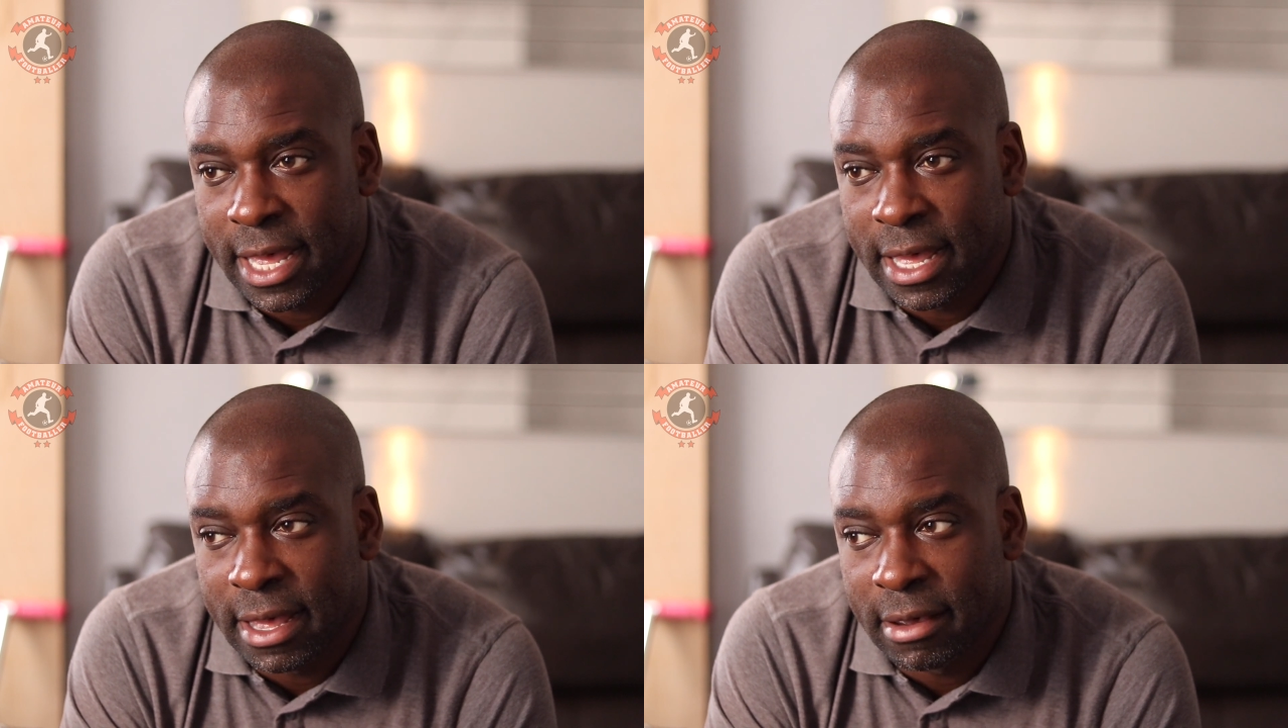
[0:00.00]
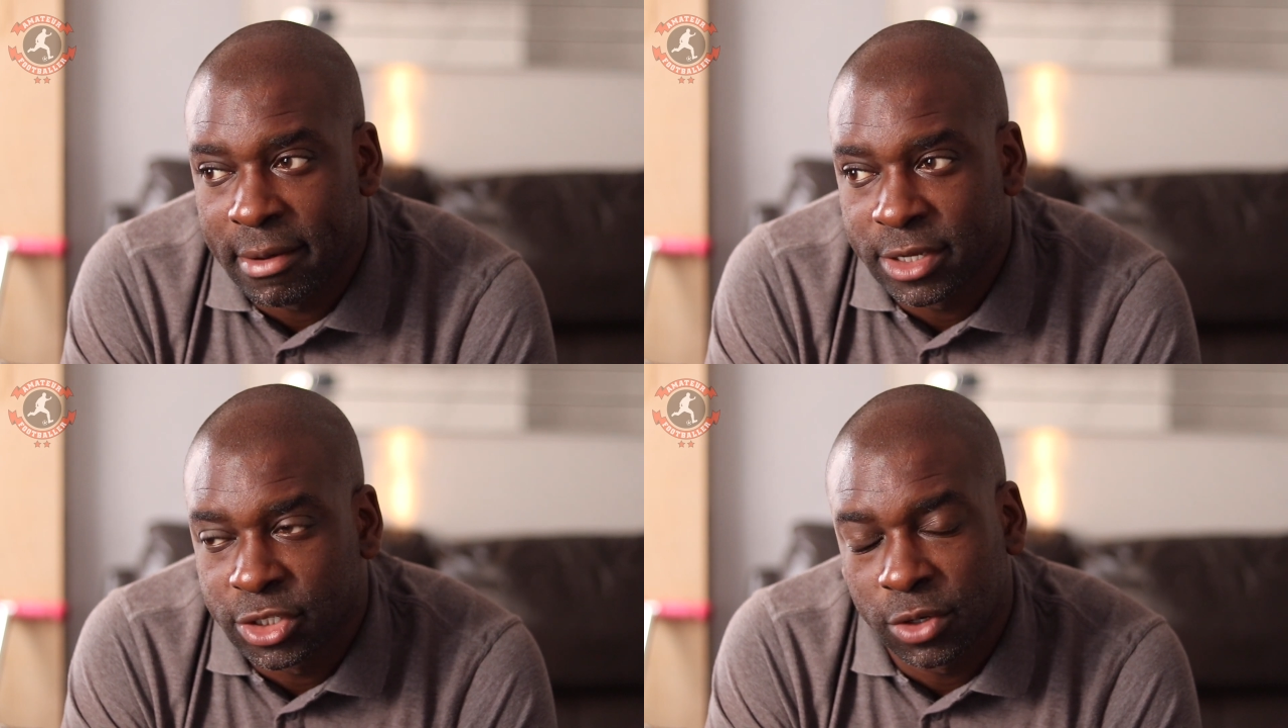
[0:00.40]

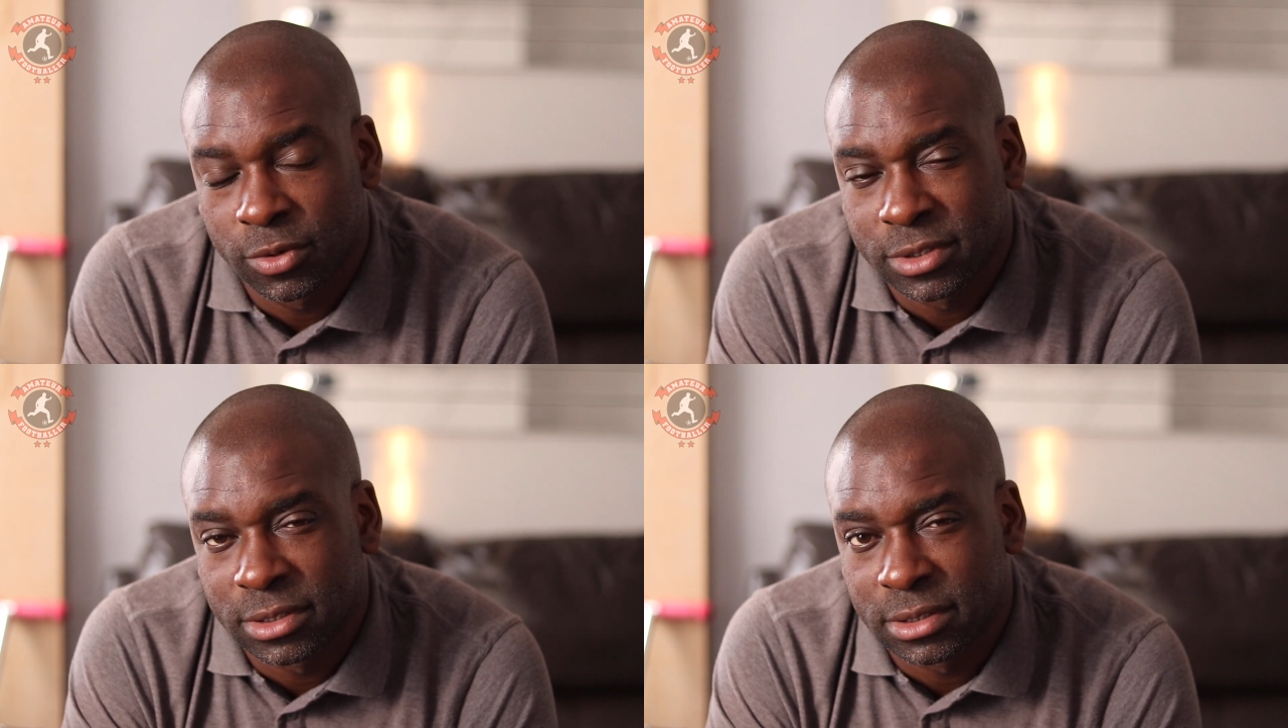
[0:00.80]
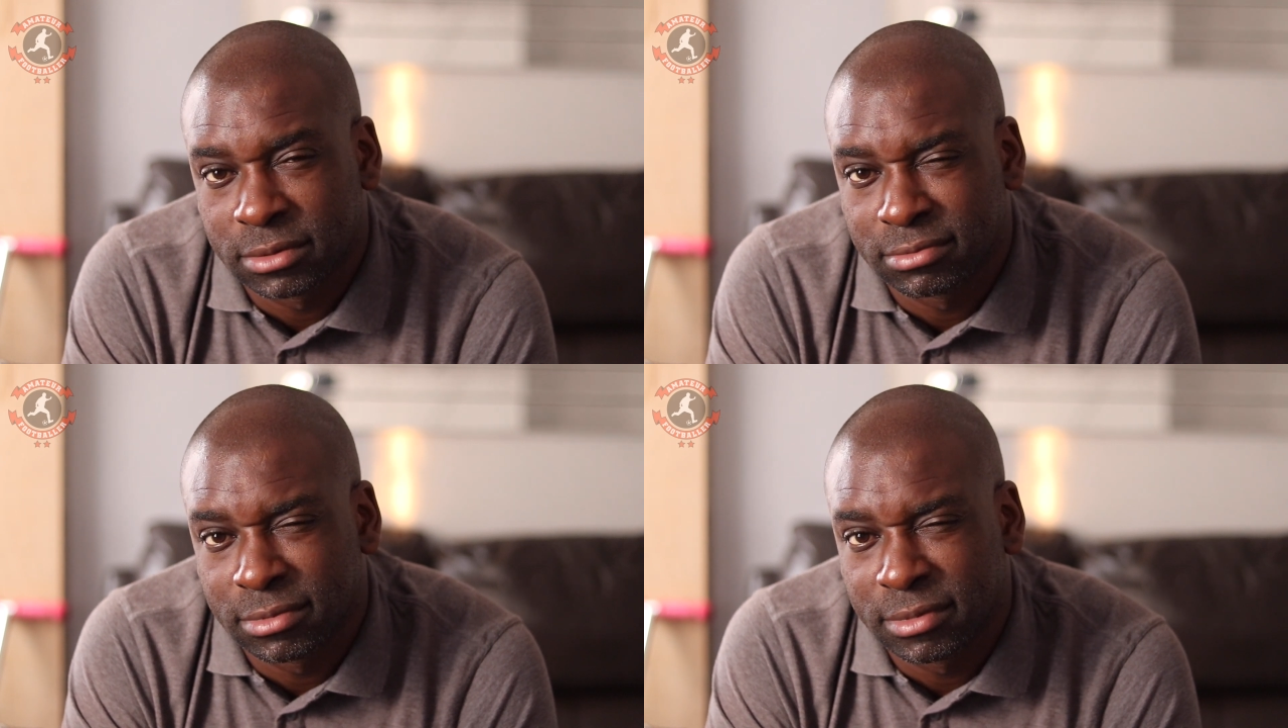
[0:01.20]
and it shows
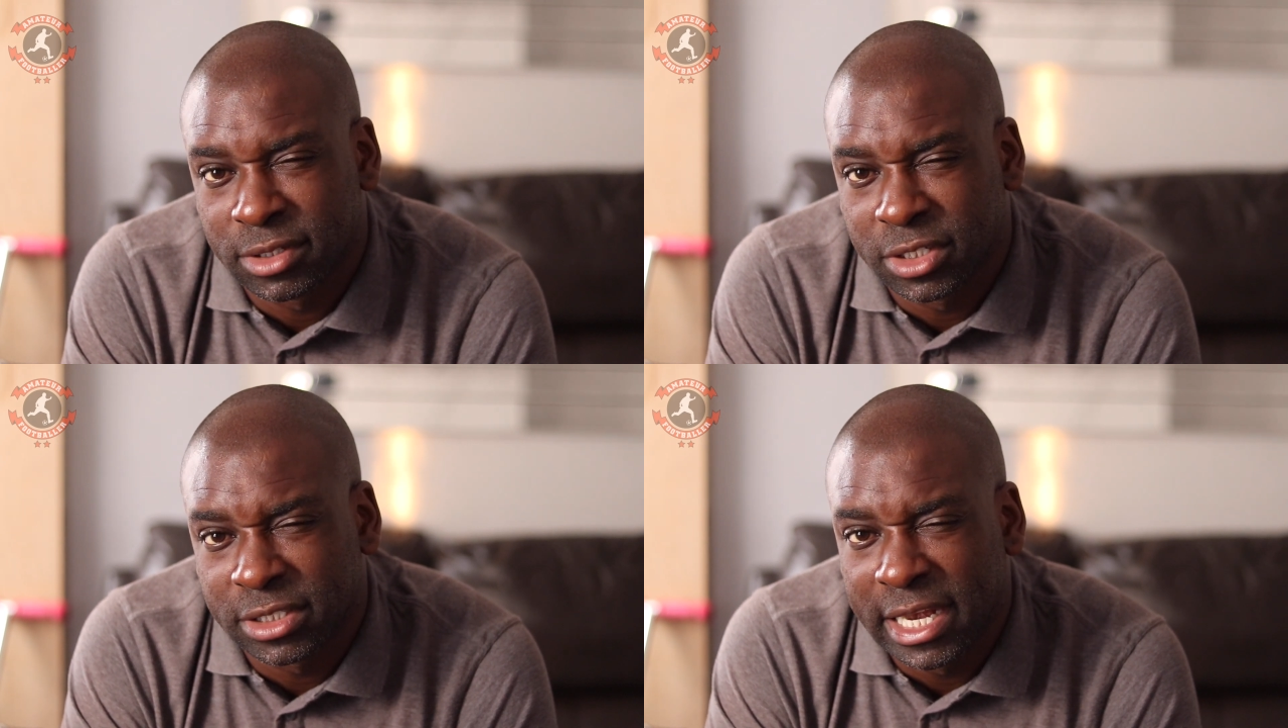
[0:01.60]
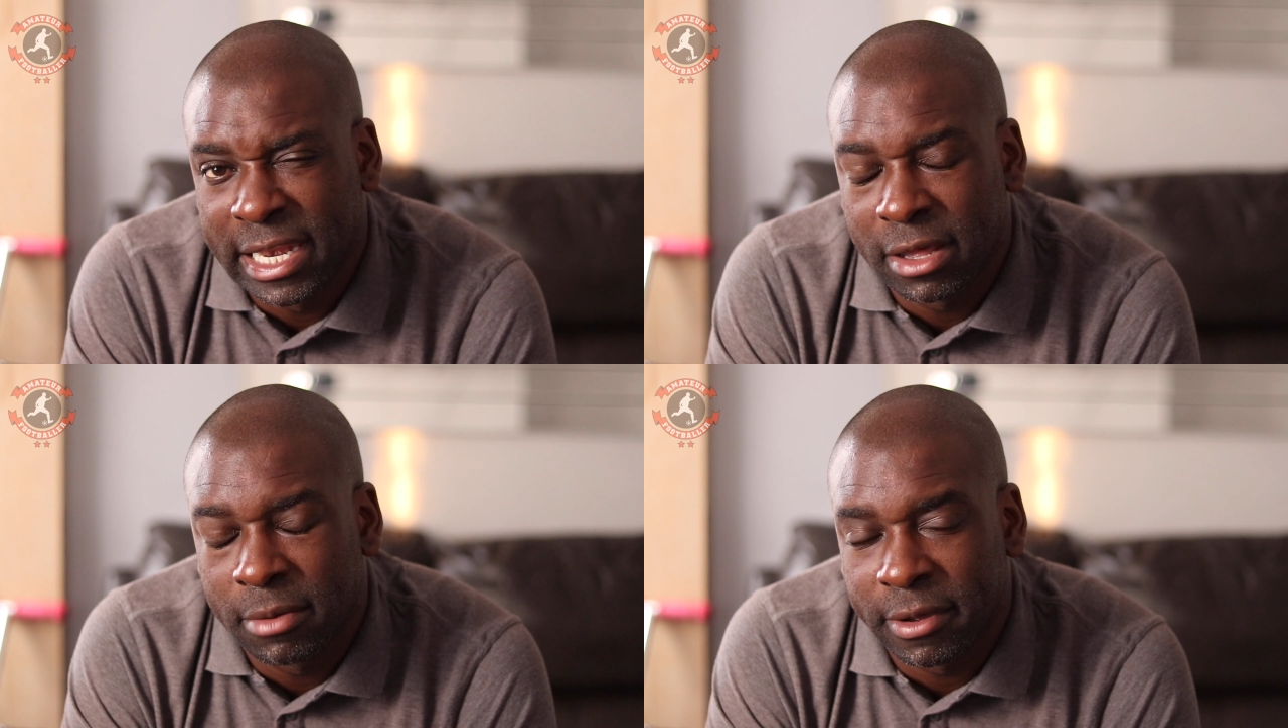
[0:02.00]
just a
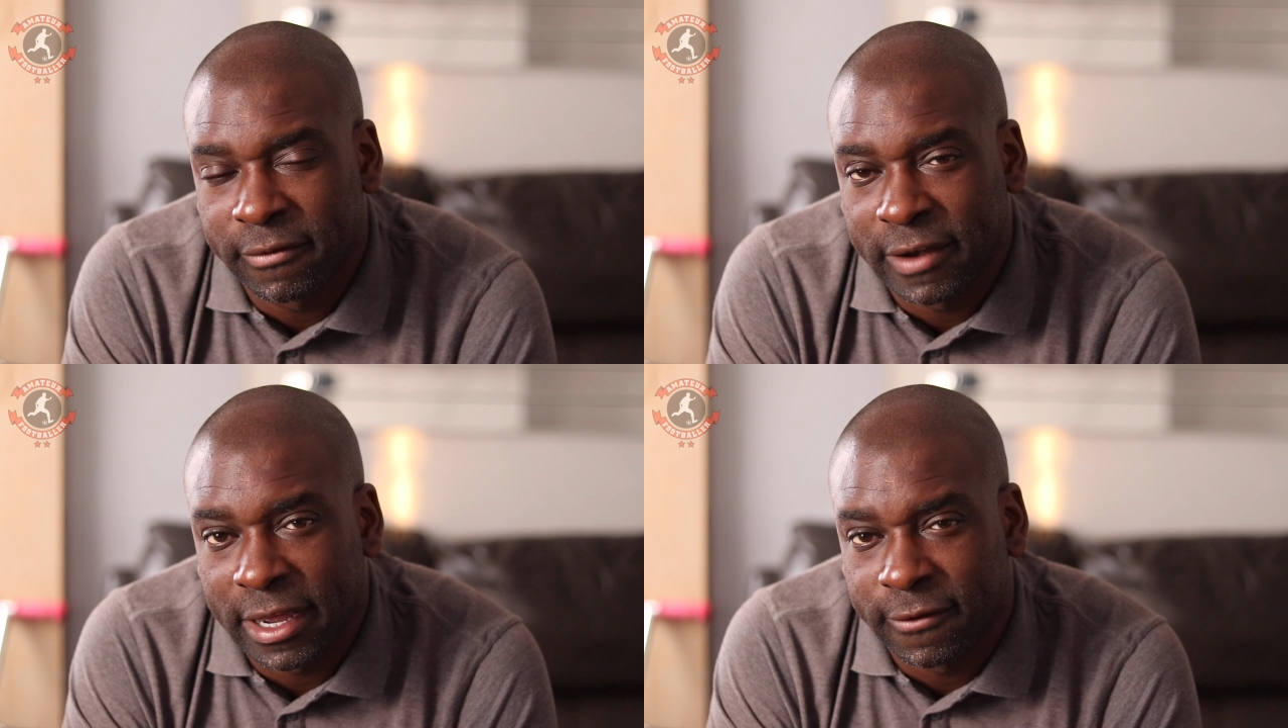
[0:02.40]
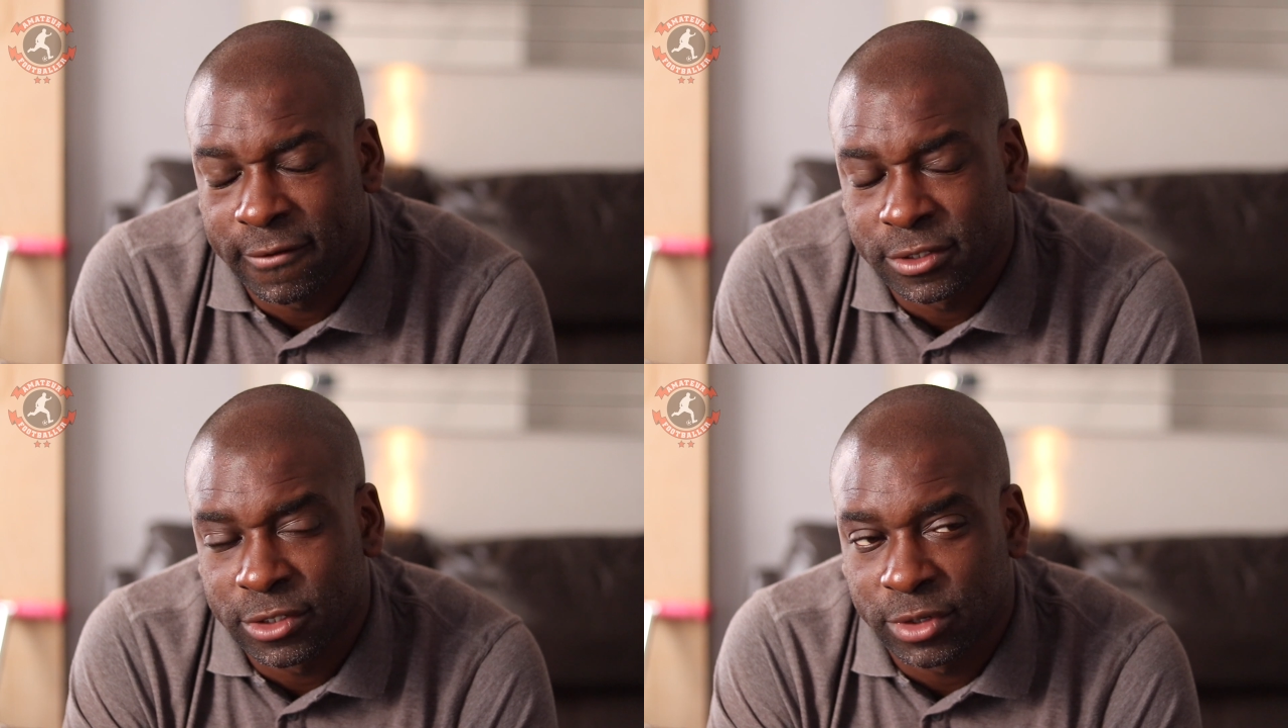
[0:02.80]
little bit of lack of
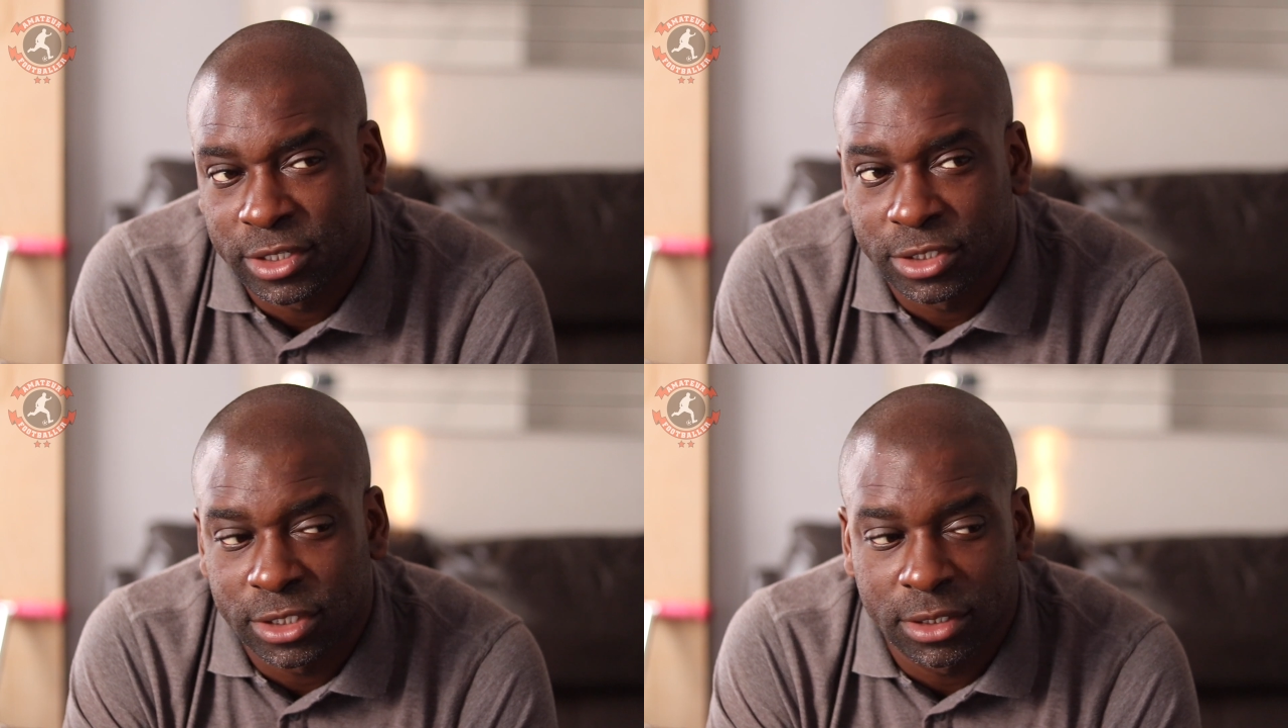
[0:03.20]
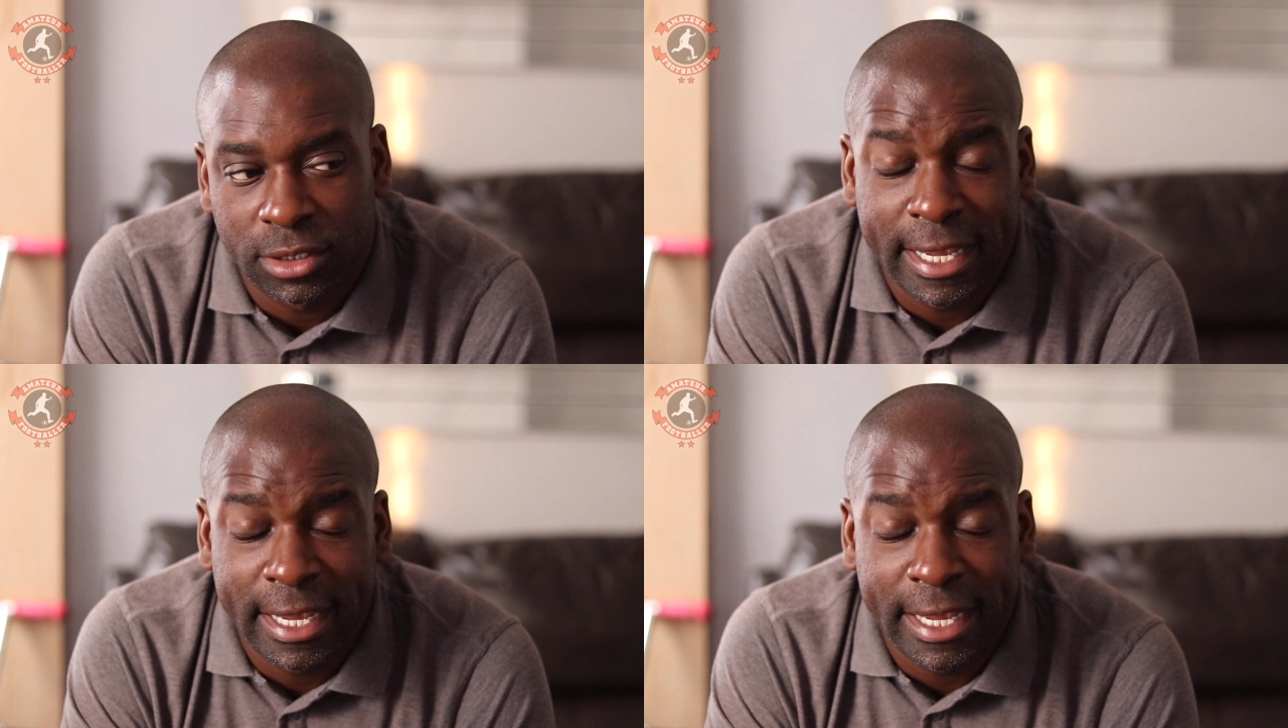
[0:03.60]
concentration.